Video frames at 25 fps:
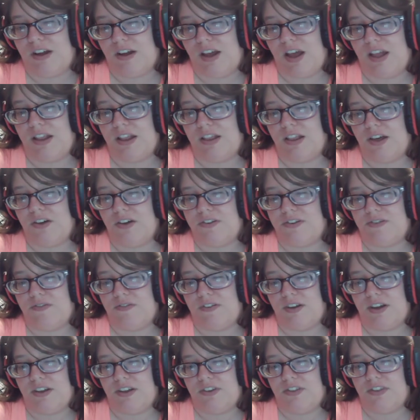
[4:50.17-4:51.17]
And thus, if
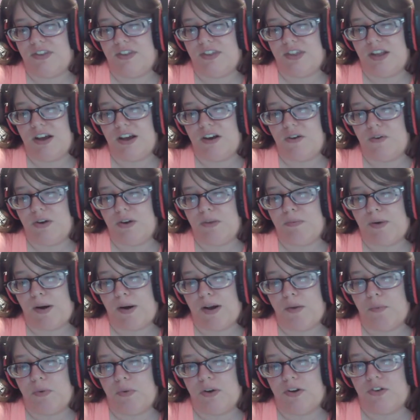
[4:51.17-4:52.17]
he had known, he
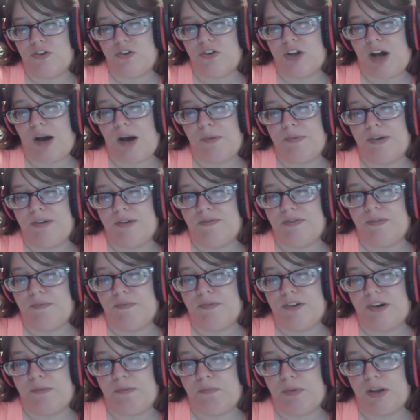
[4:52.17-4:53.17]
probably would have stopped him from
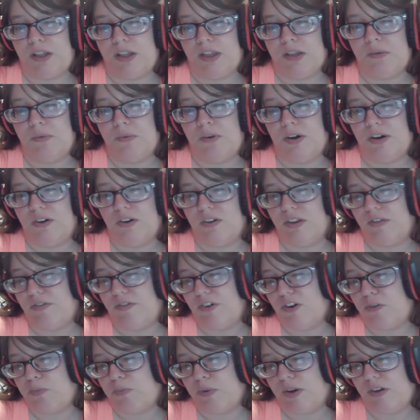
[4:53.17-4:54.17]
jumping in the water in the
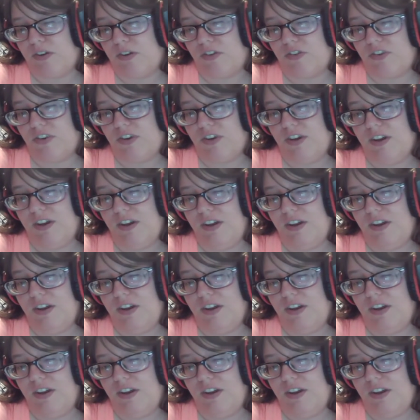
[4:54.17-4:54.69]
first place.